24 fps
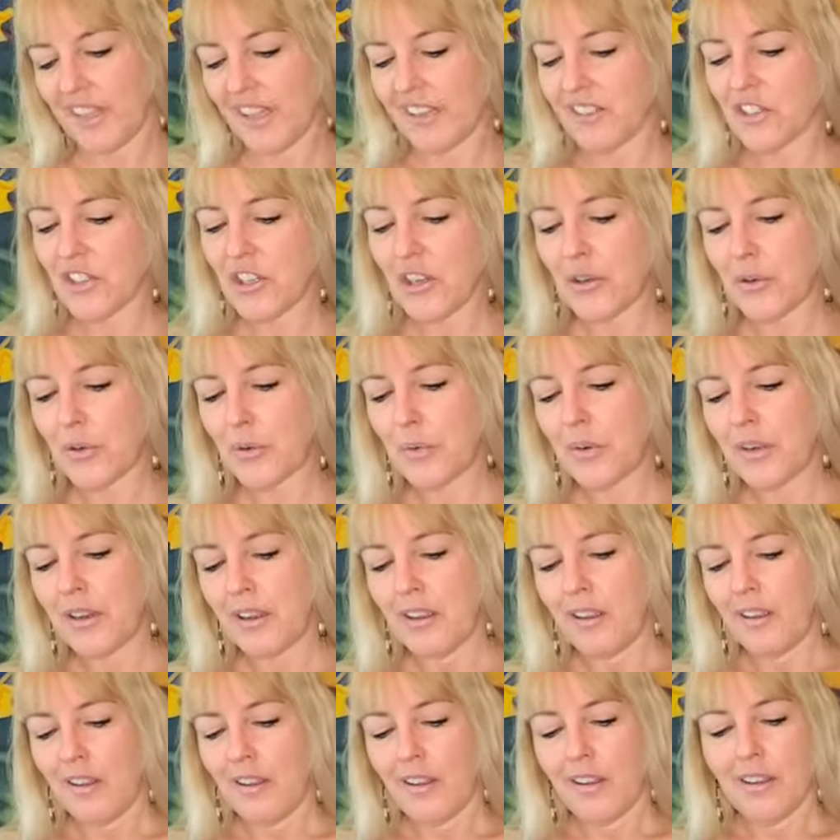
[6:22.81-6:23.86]
So
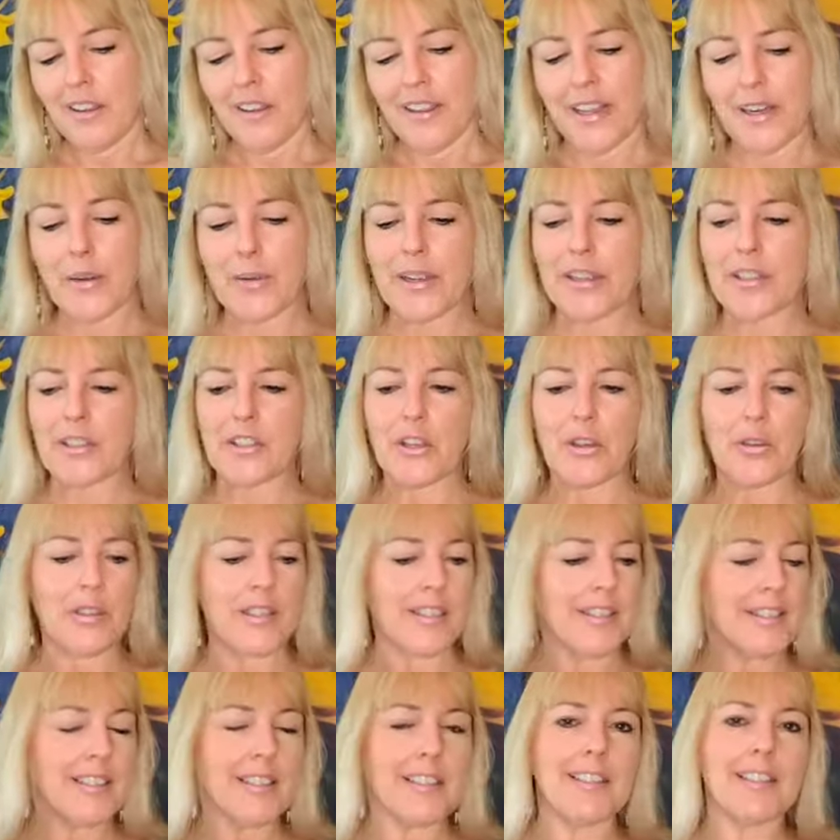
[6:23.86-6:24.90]
anyway, so
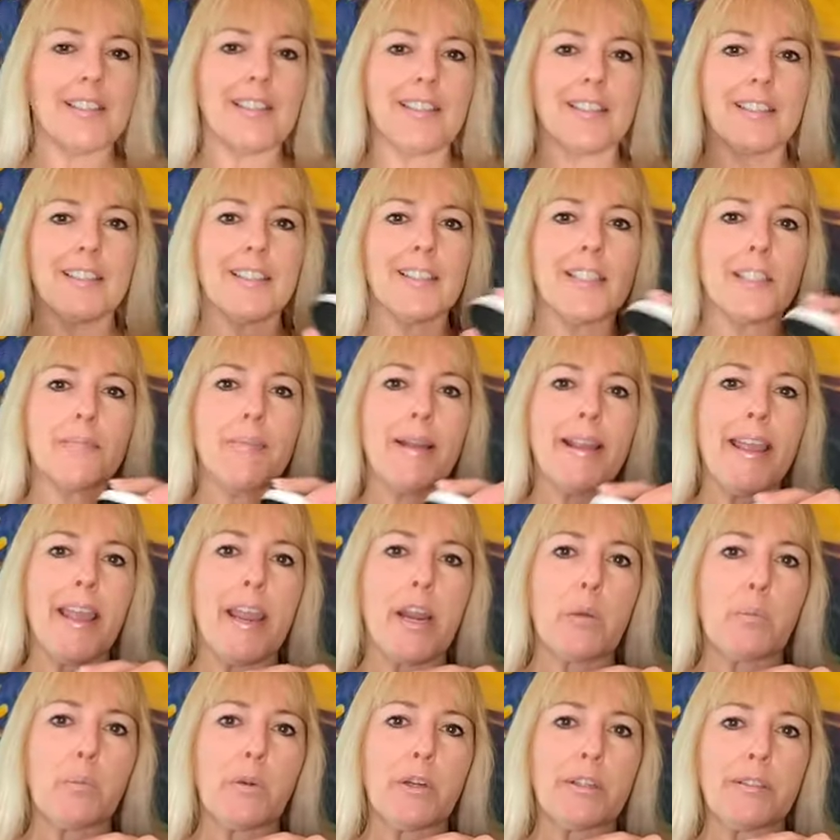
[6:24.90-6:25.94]
this is, this is my
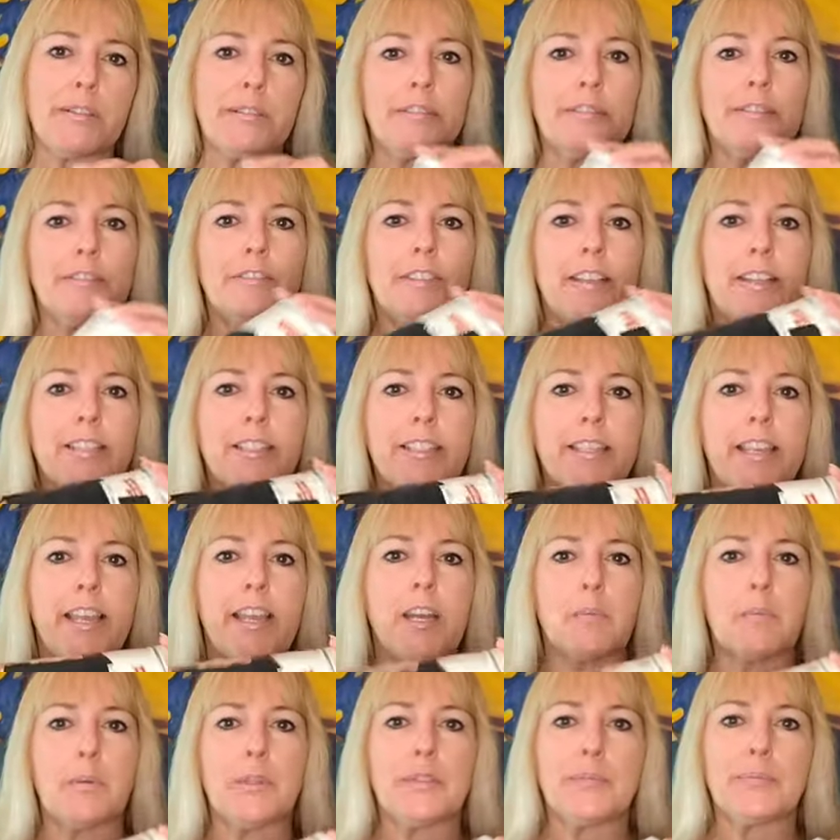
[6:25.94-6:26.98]
camera, fancy
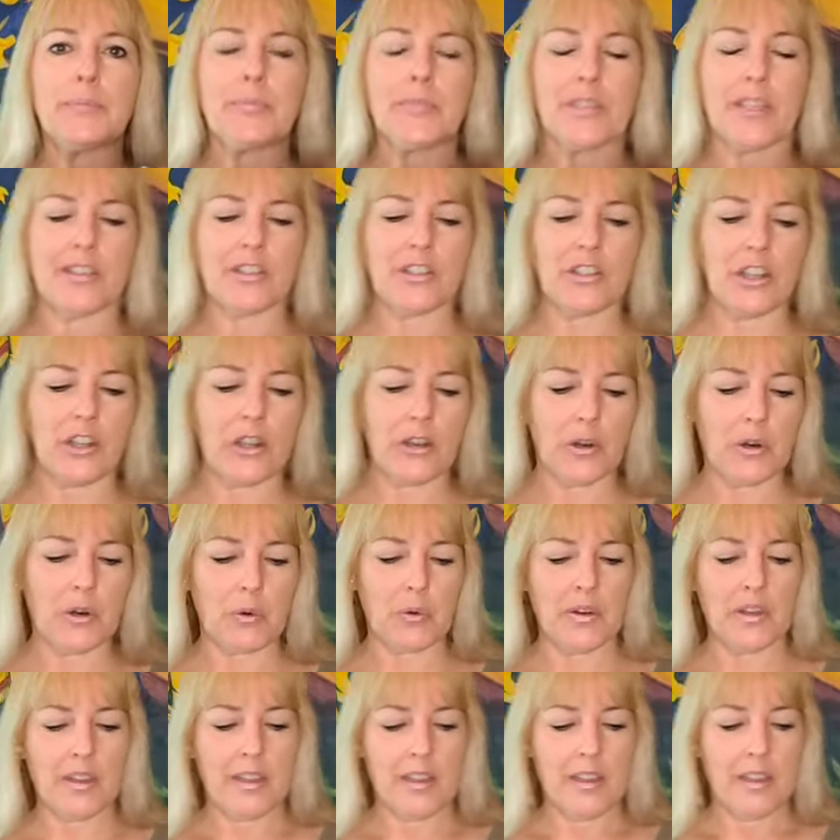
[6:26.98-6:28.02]
camera.
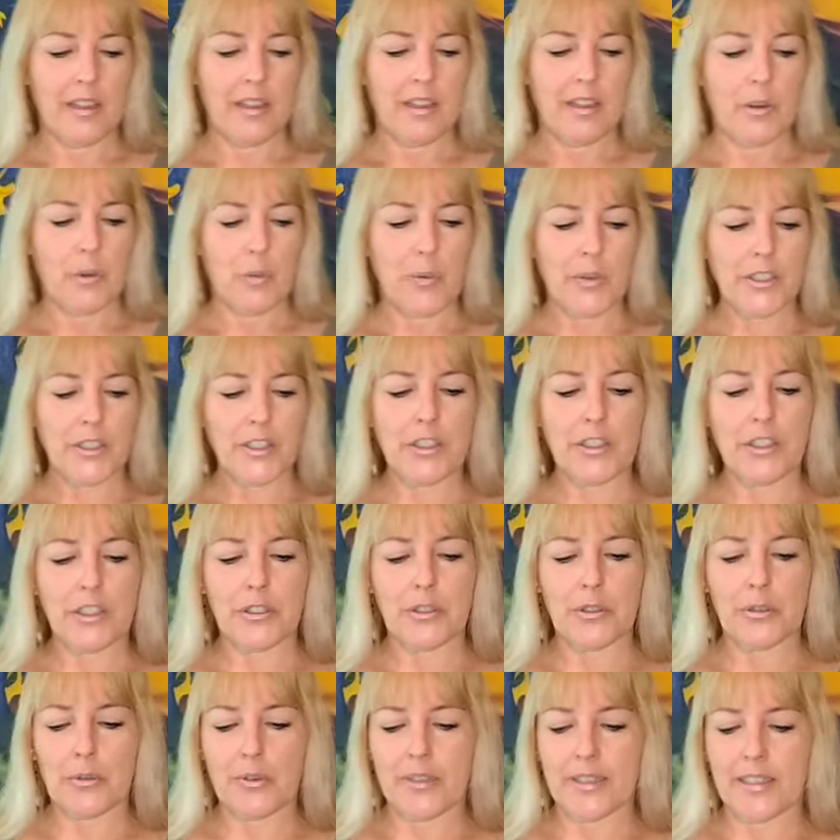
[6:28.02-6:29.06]
So what you
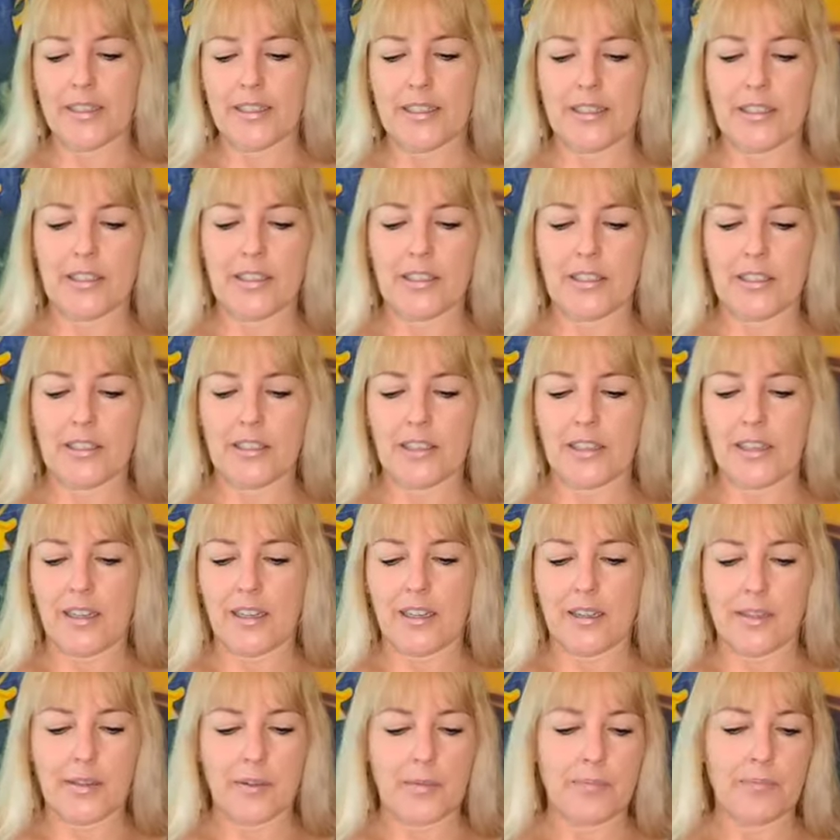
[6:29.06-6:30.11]
do is,
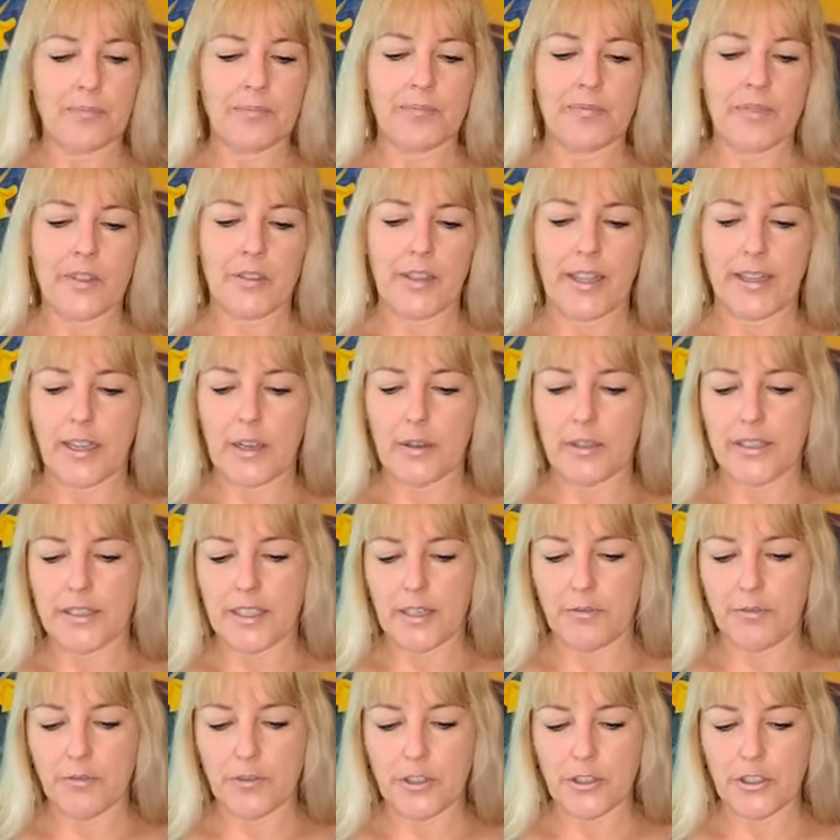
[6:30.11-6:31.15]
um, like I
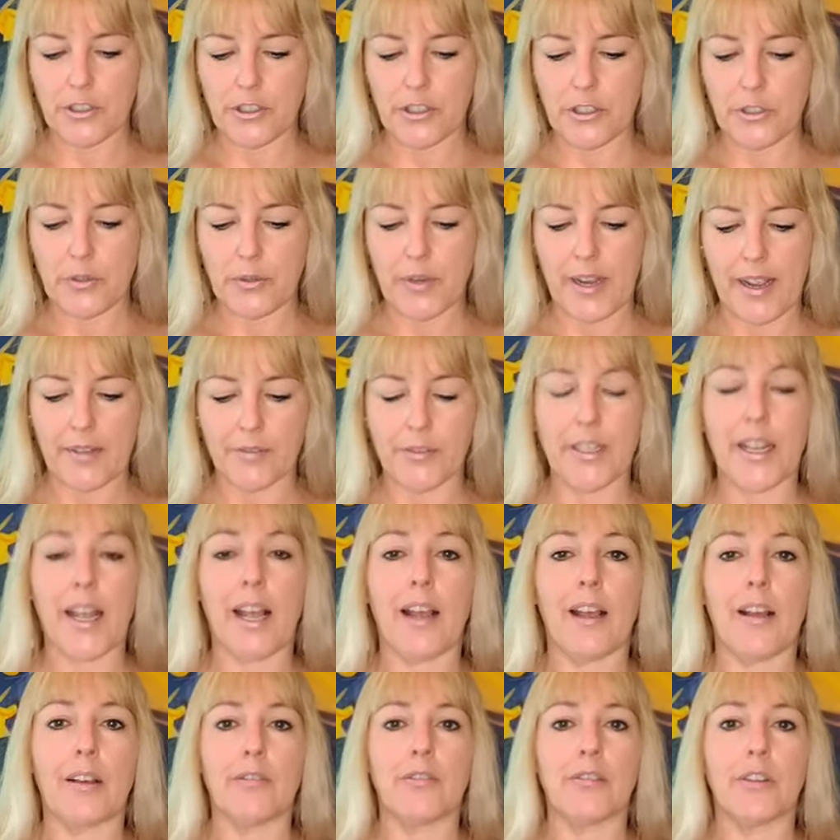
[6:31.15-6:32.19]
said, first you have to
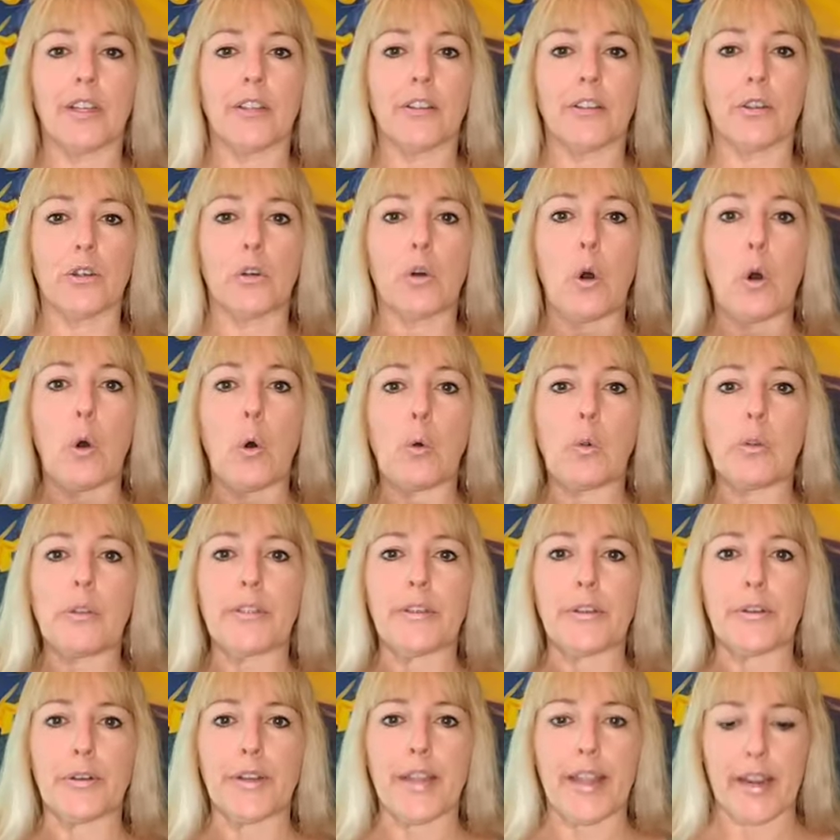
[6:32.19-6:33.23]
have a little hole
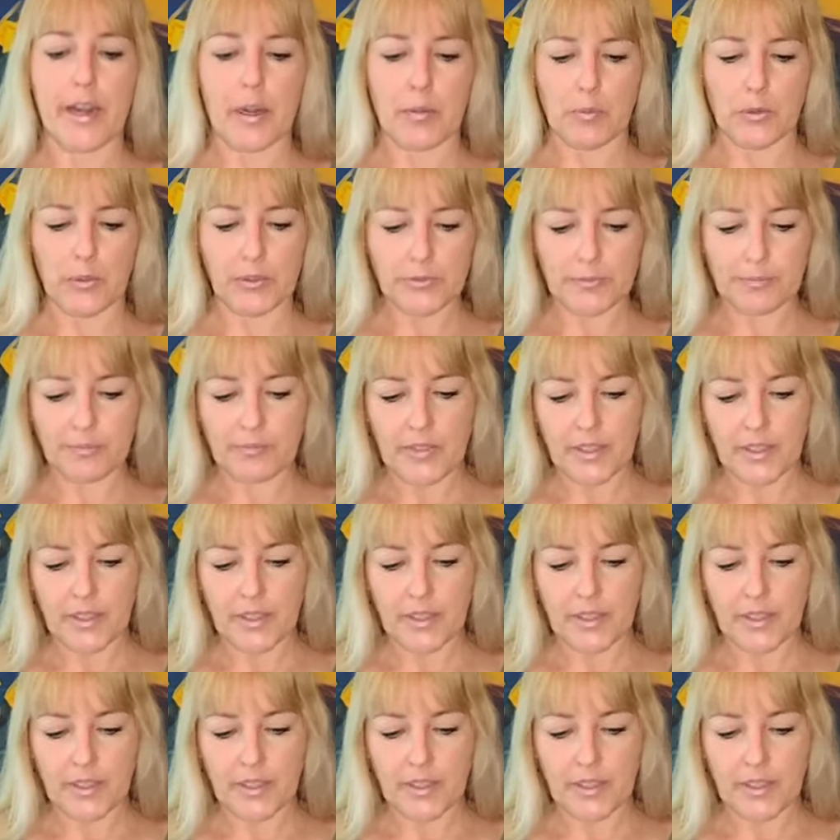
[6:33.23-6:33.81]
in your camera.